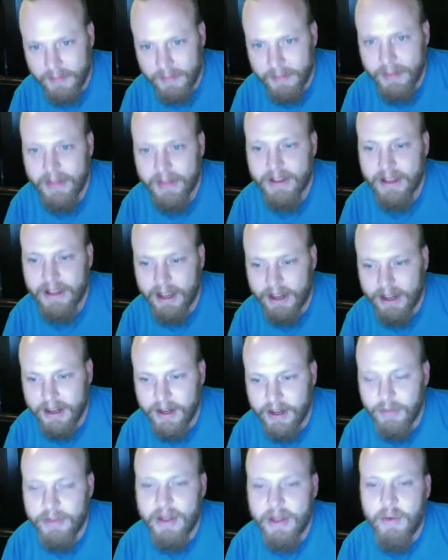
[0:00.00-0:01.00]
Yeah.
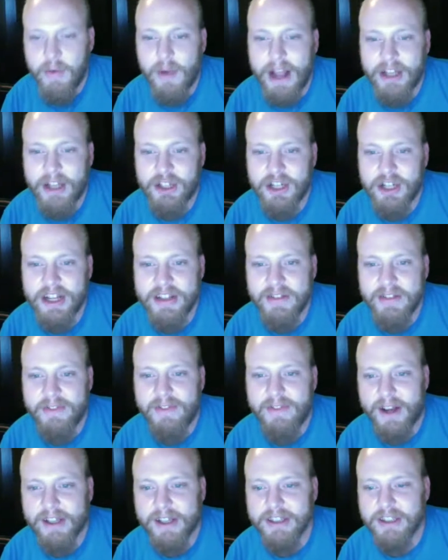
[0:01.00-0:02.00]
Well, they're rationing the
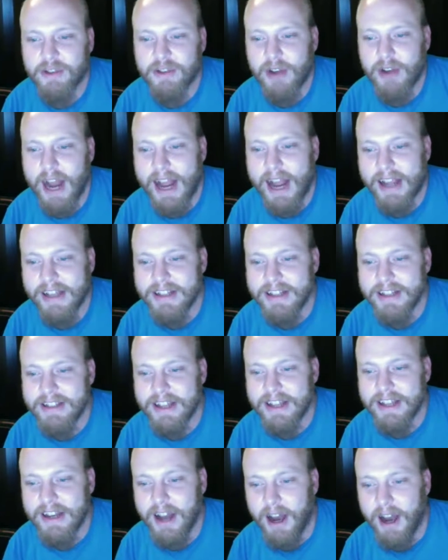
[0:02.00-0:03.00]
fucking dragons
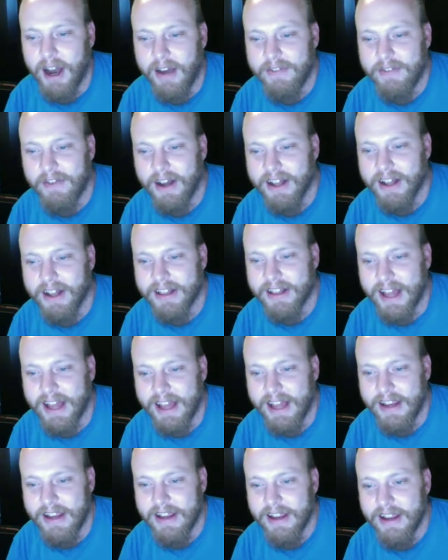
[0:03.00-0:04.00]
enough, aren't
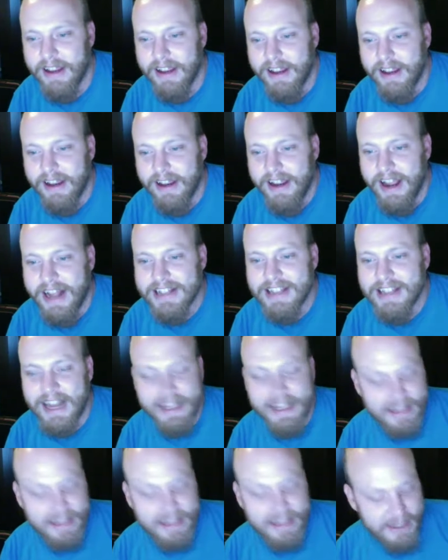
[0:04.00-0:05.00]
they? It's
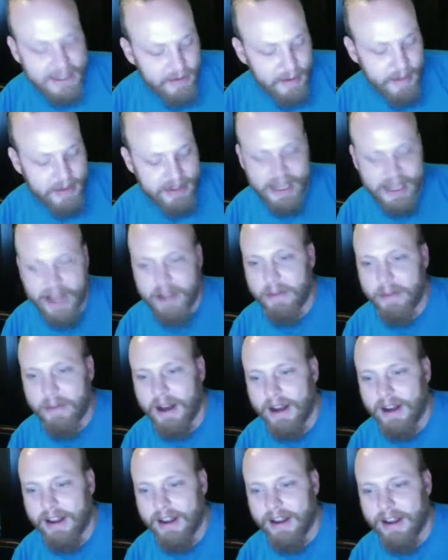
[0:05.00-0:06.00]
like you remember the South
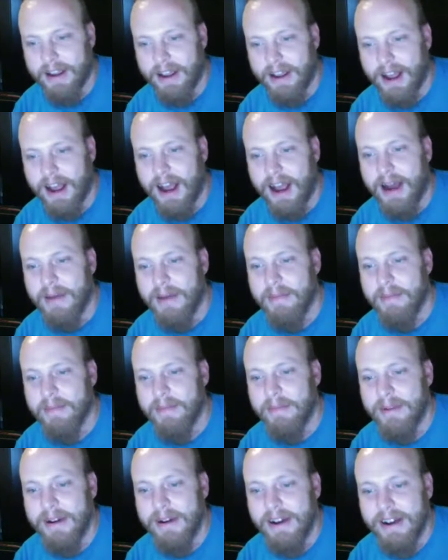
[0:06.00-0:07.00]
Park
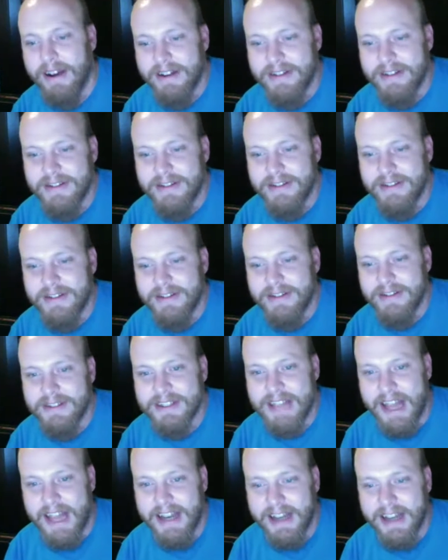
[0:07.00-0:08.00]

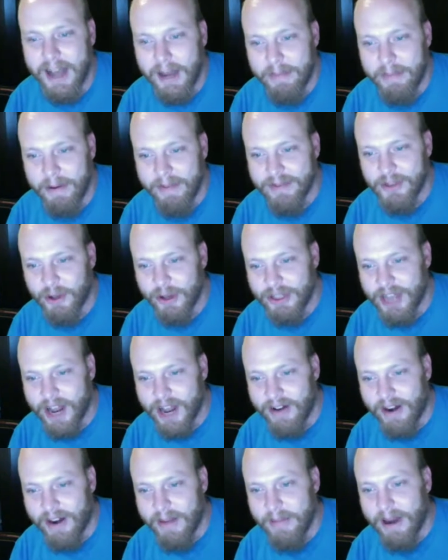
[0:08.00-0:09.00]
send-up of George
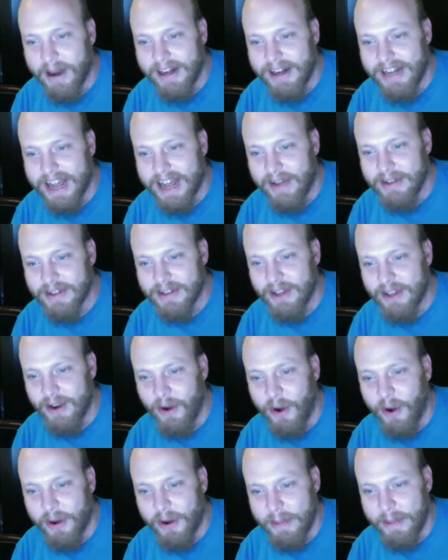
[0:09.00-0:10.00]
R.R. Martin, how he's going to
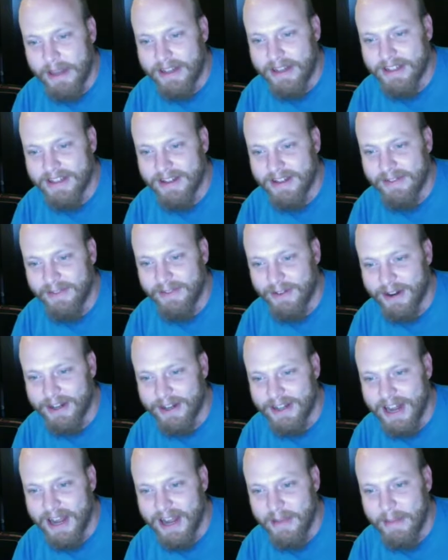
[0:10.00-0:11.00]
order pizza for a
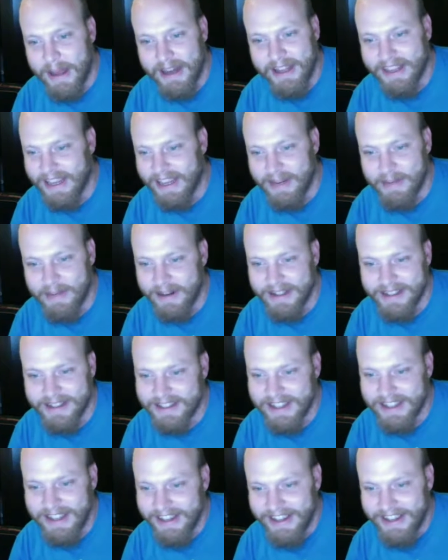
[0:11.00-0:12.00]
diabetic kid, but
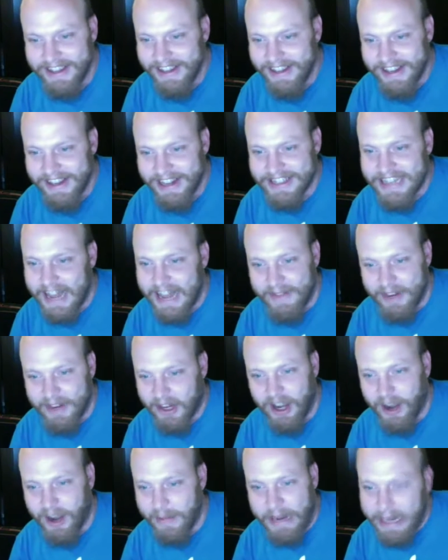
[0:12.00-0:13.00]
it's never
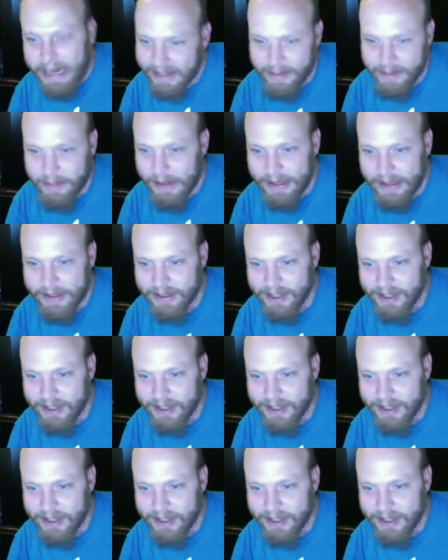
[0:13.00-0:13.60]
coming. The pizza.